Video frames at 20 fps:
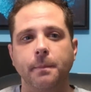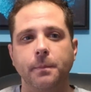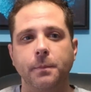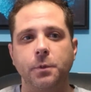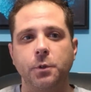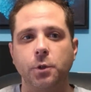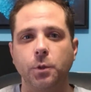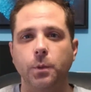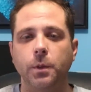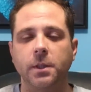
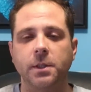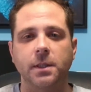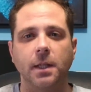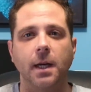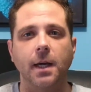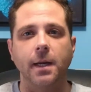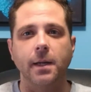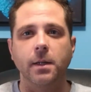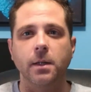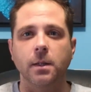
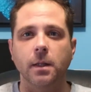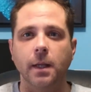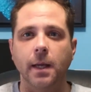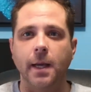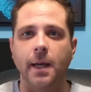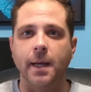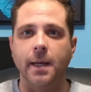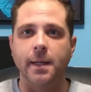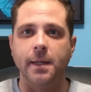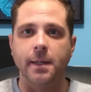suicidal
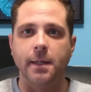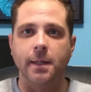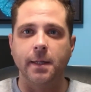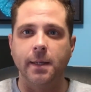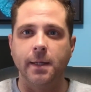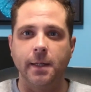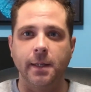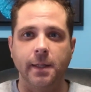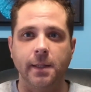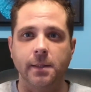and
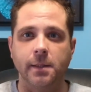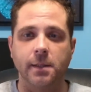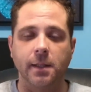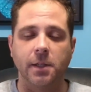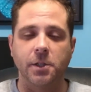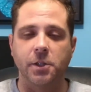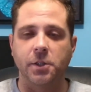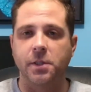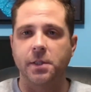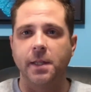in
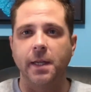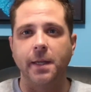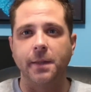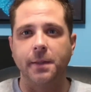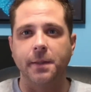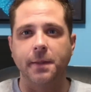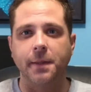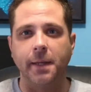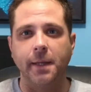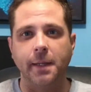such a
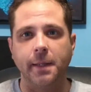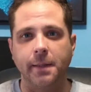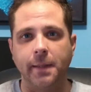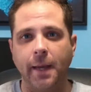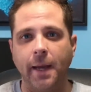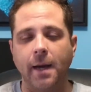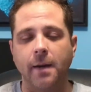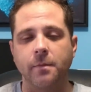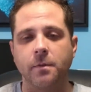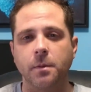state they
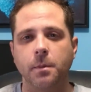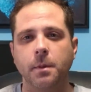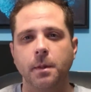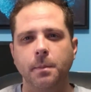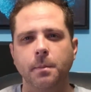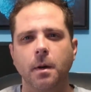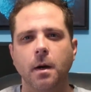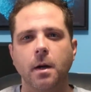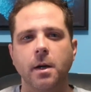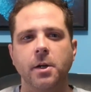have to be
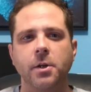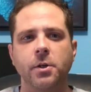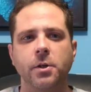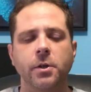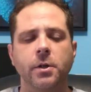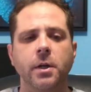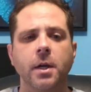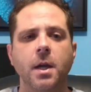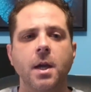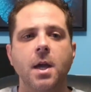
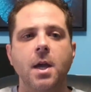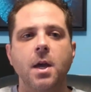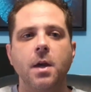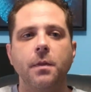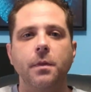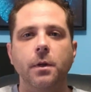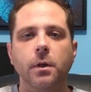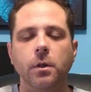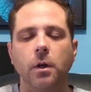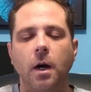monitored.
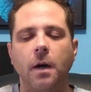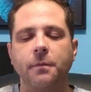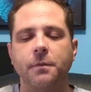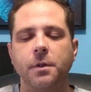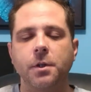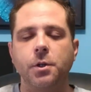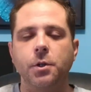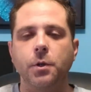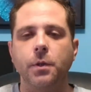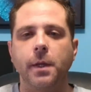They'll
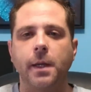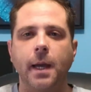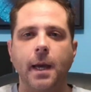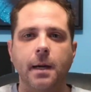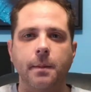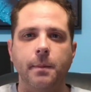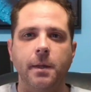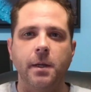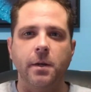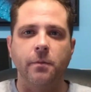often do the
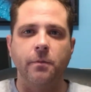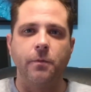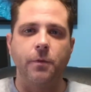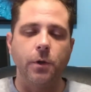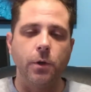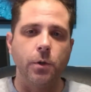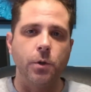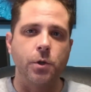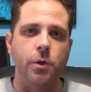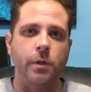ketamine
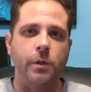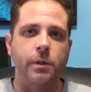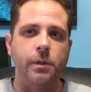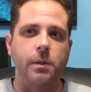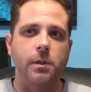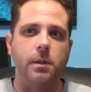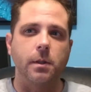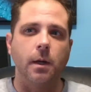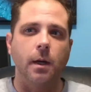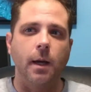
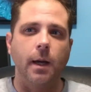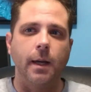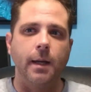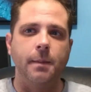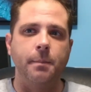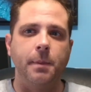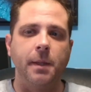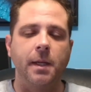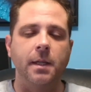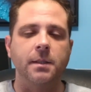infusions
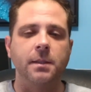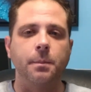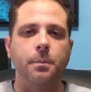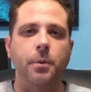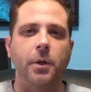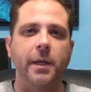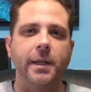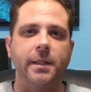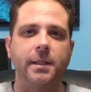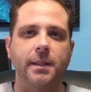because it
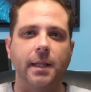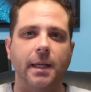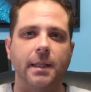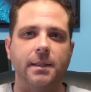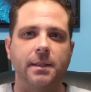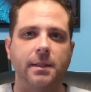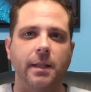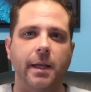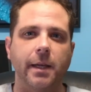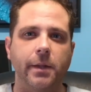breaks that
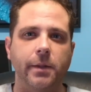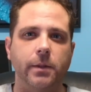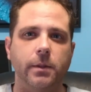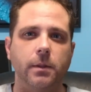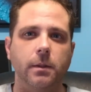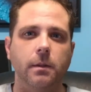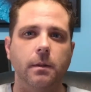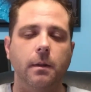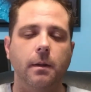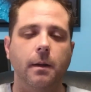cycle.